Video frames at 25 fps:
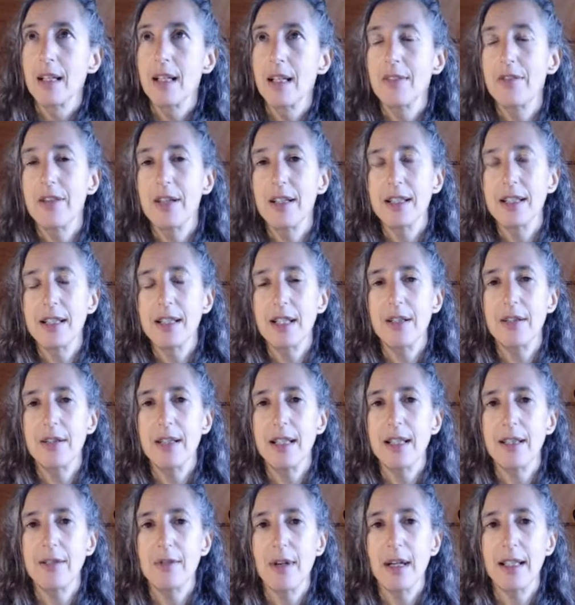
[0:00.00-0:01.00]
If I
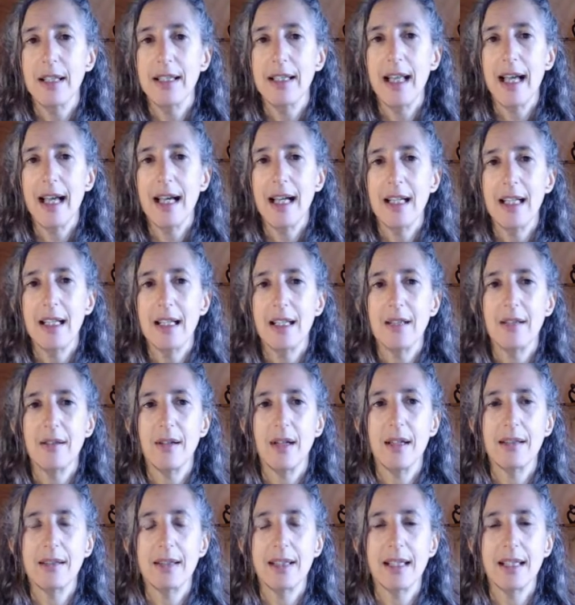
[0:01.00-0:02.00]
tune in right now,
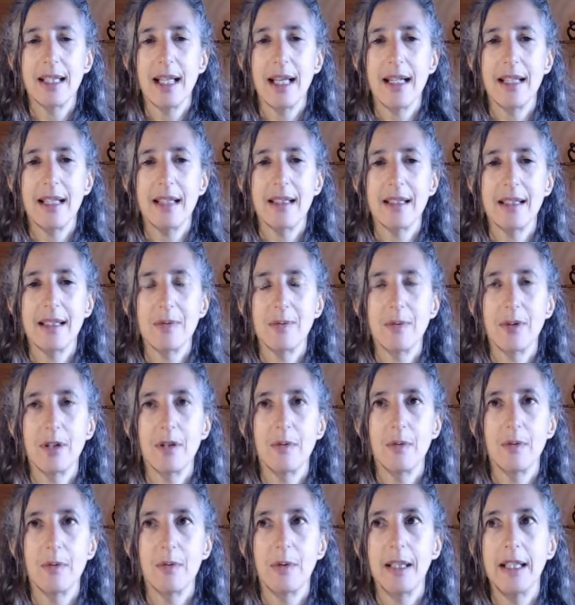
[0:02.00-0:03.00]
I'd say it's
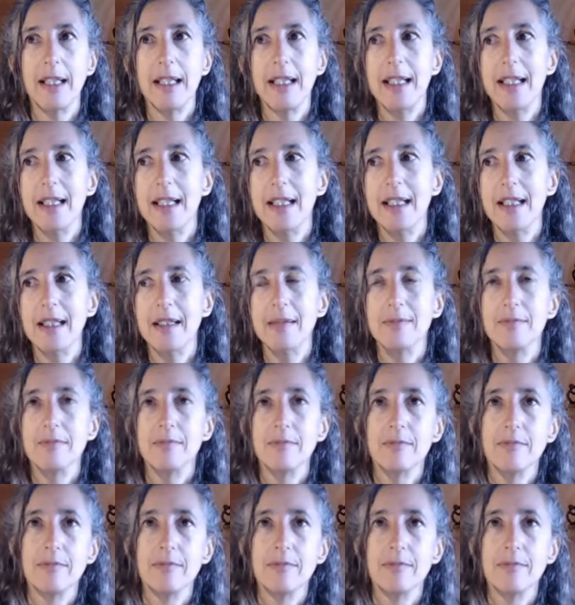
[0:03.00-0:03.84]
probably